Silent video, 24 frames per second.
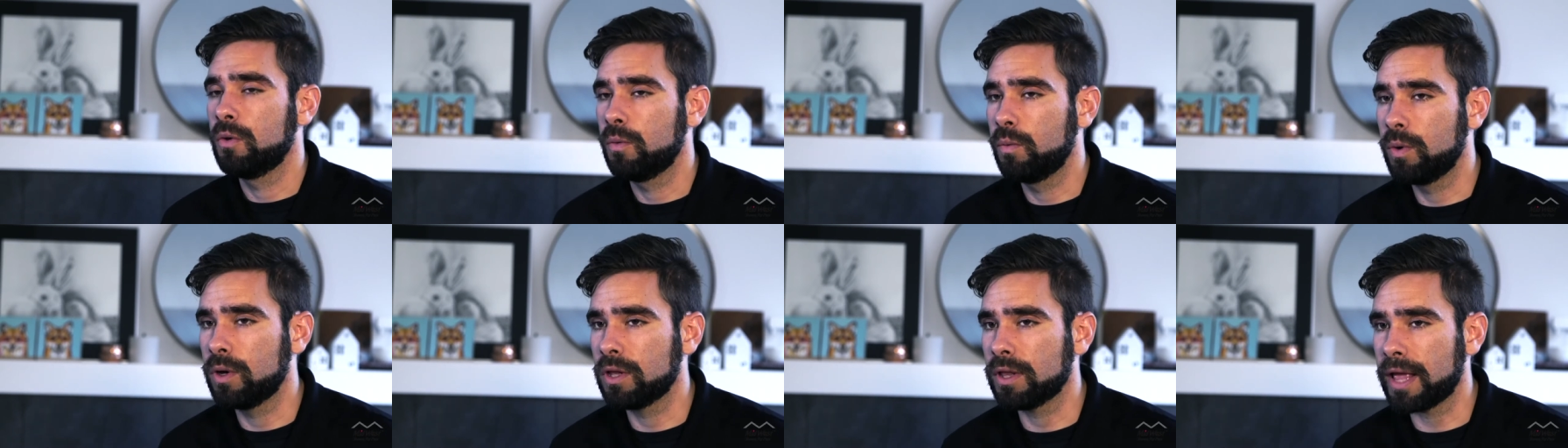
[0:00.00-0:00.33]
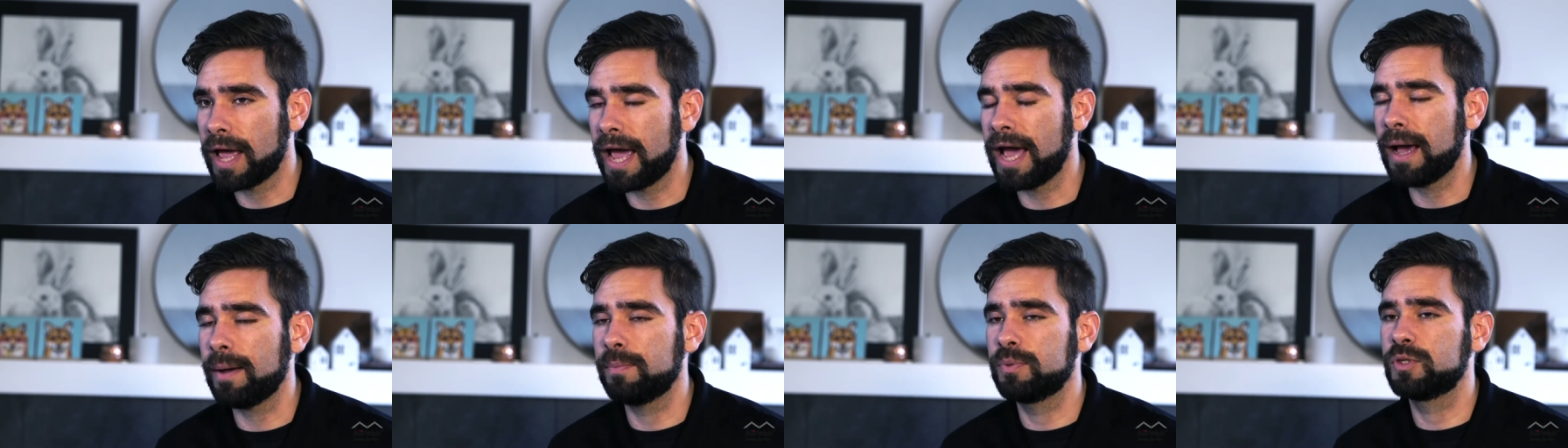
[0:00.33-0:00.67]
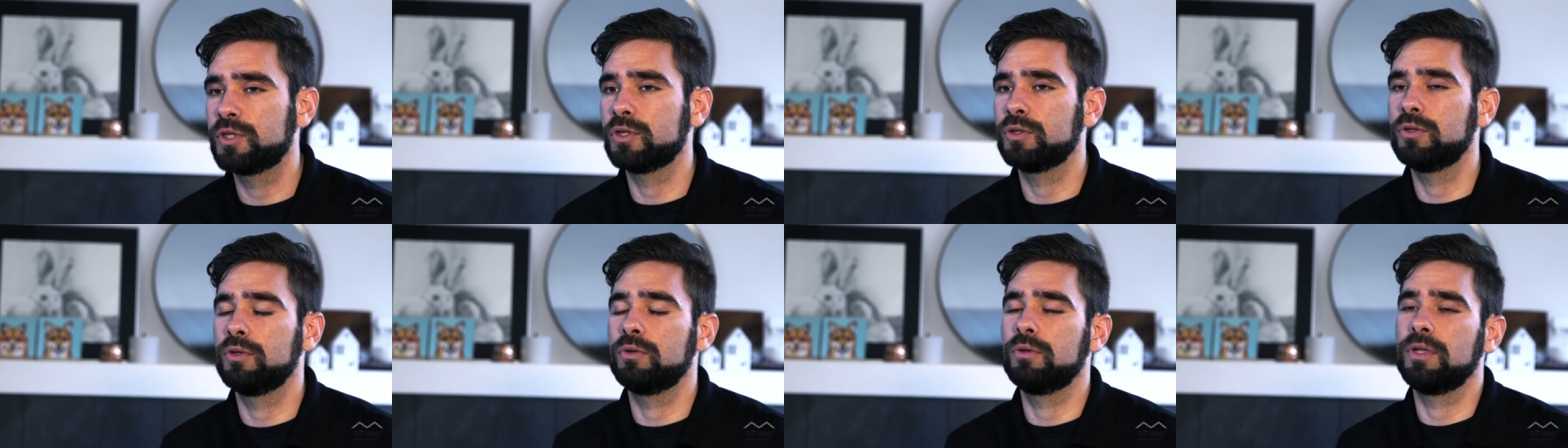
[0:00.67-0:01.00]
will
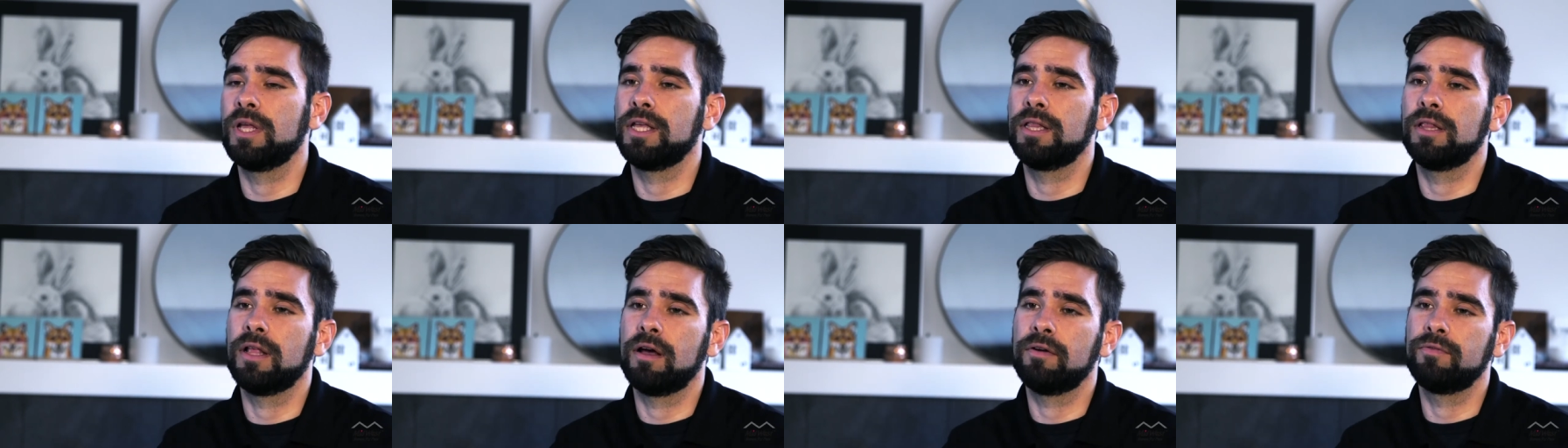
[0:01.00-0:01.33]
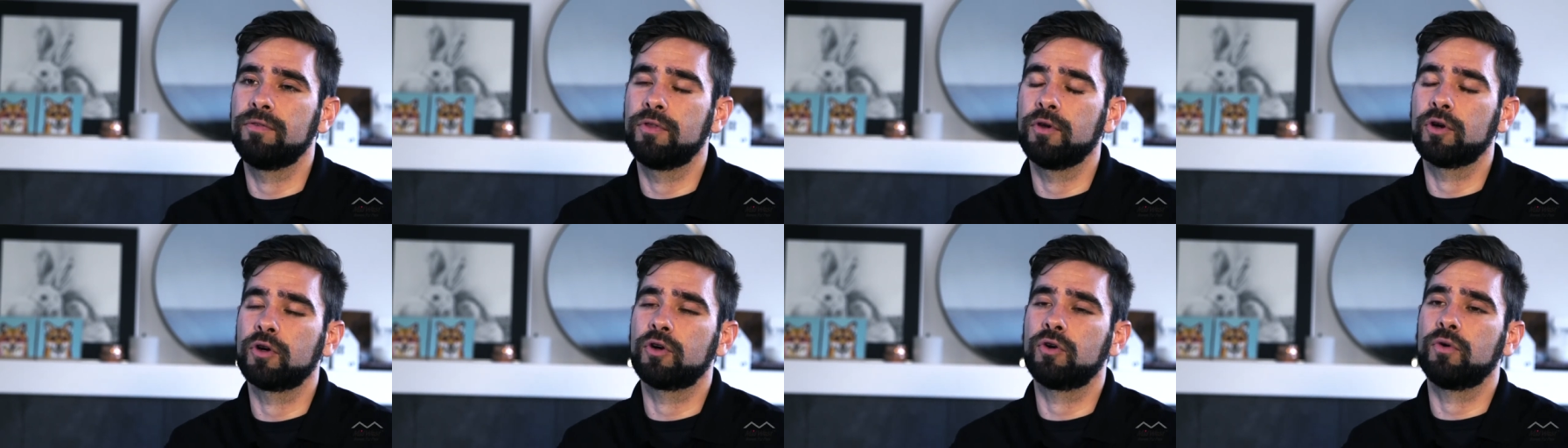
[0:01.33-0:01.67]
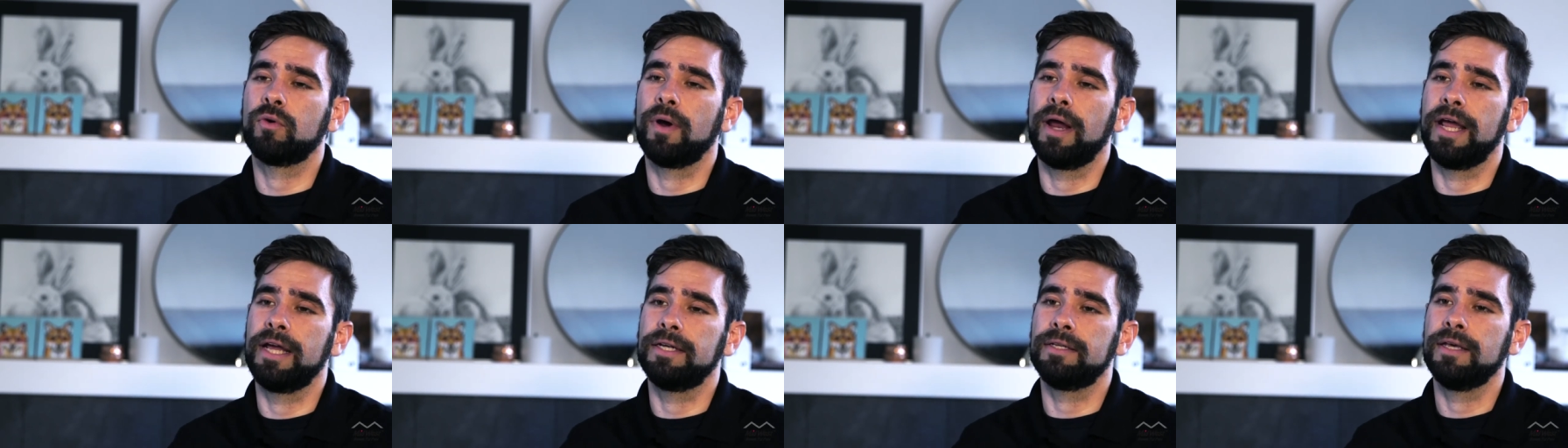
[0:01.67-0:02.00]
absolutely love their
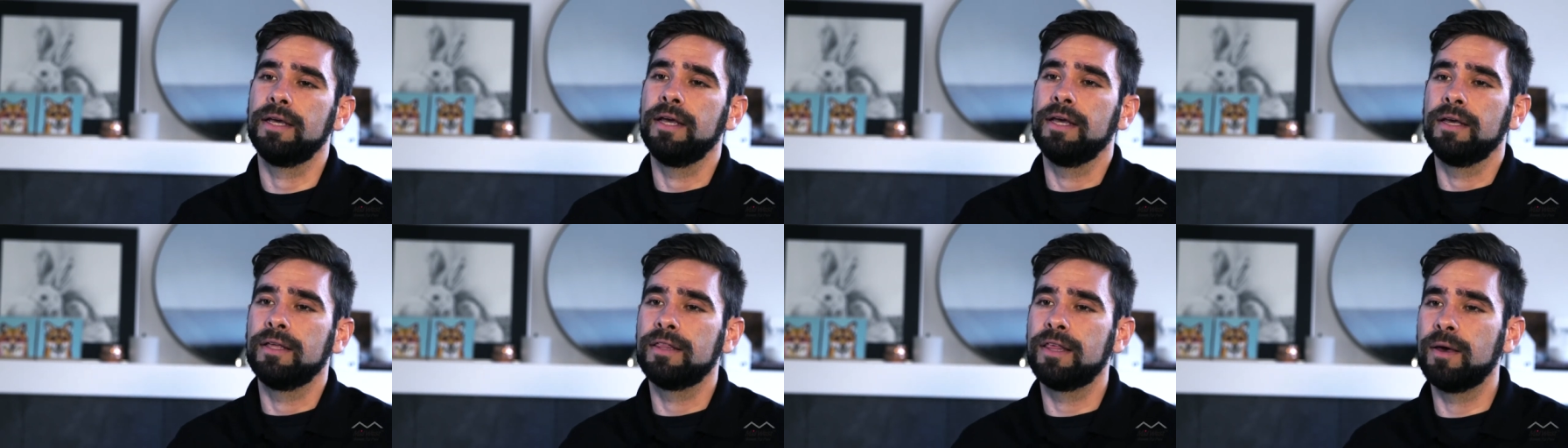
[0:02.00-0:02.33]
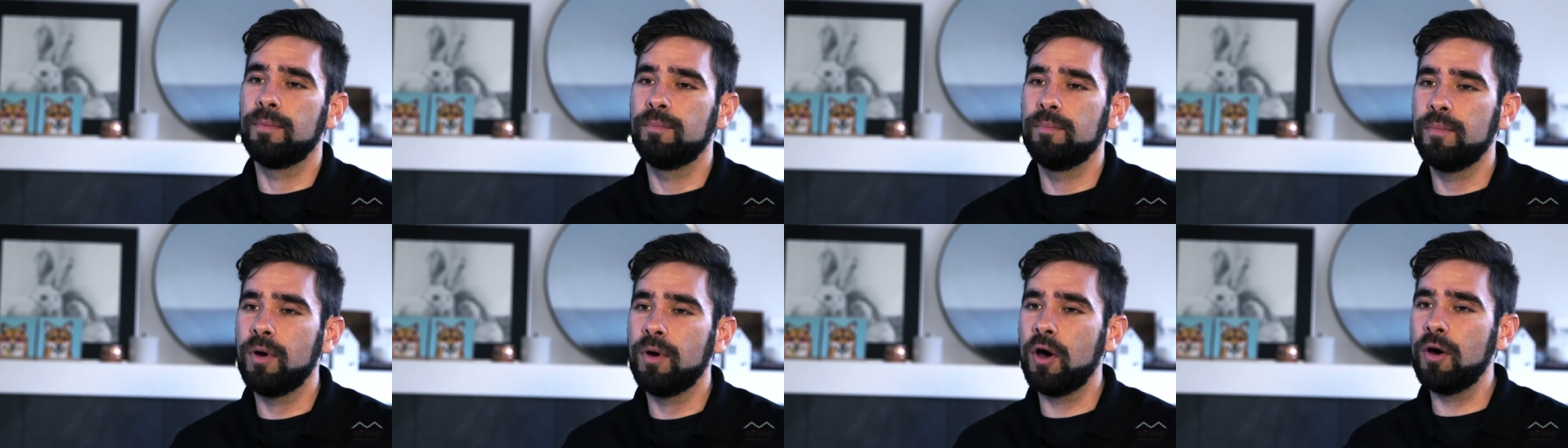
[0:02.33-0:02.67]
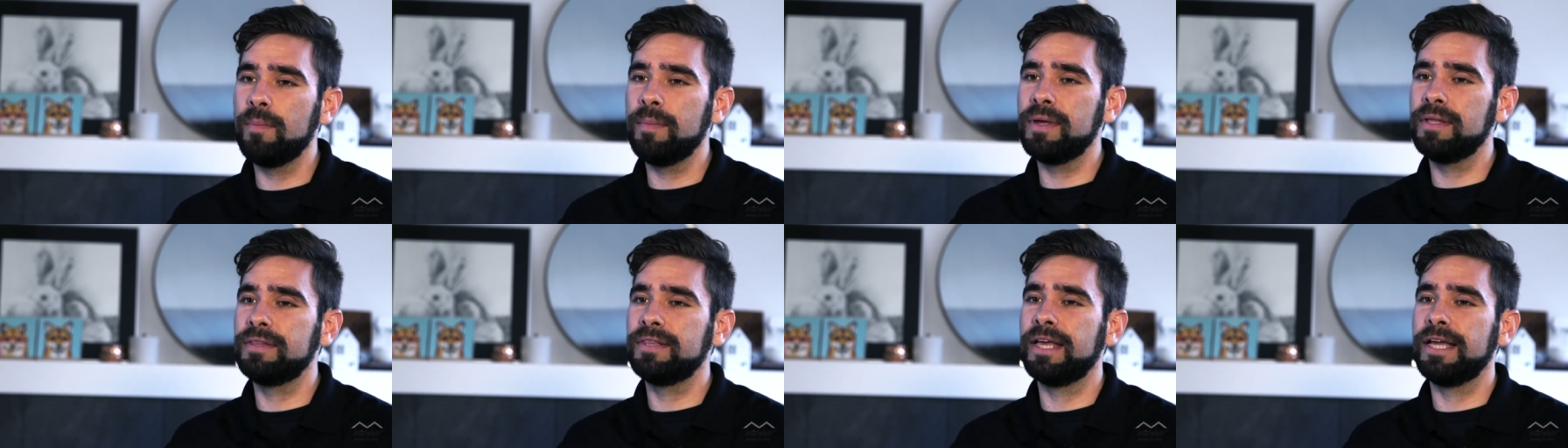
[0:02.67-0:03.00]
crate the
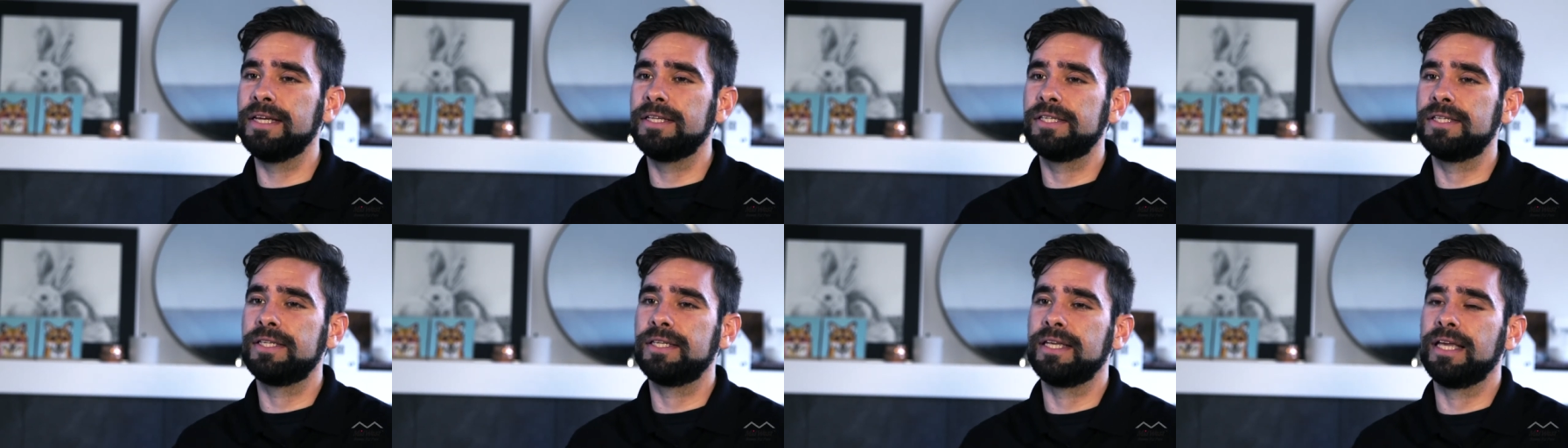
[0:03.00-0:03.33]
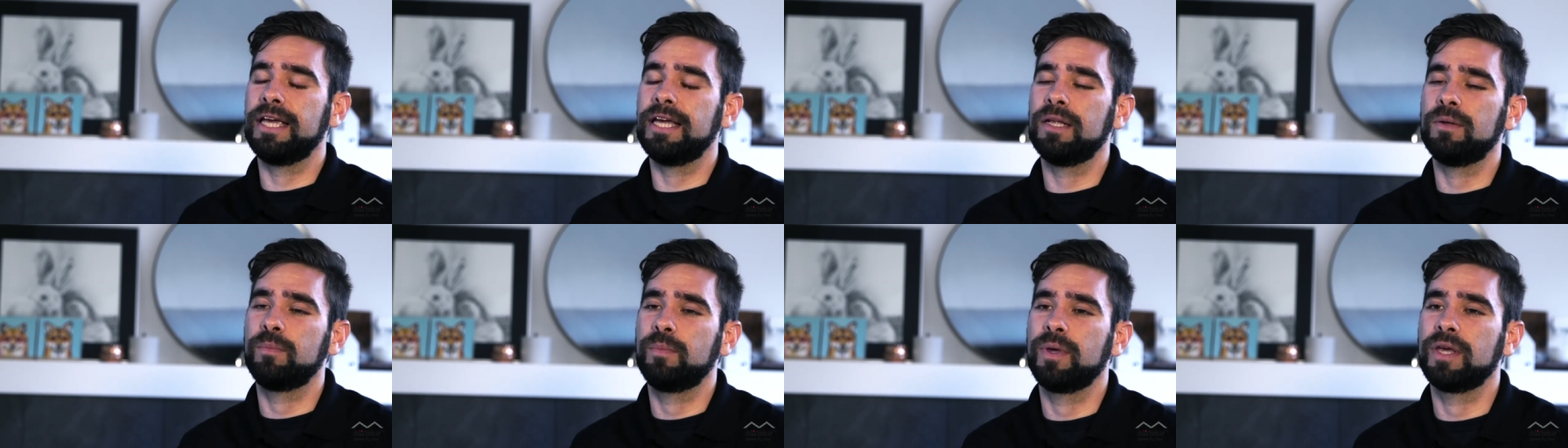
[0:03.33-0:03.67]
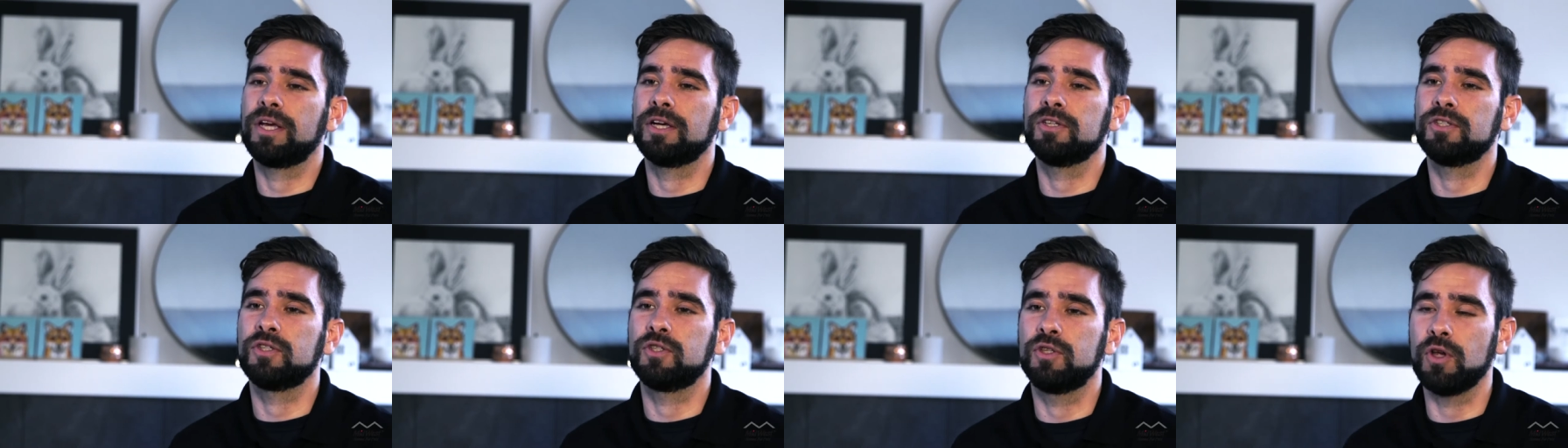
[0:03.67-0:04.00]
moment they see it because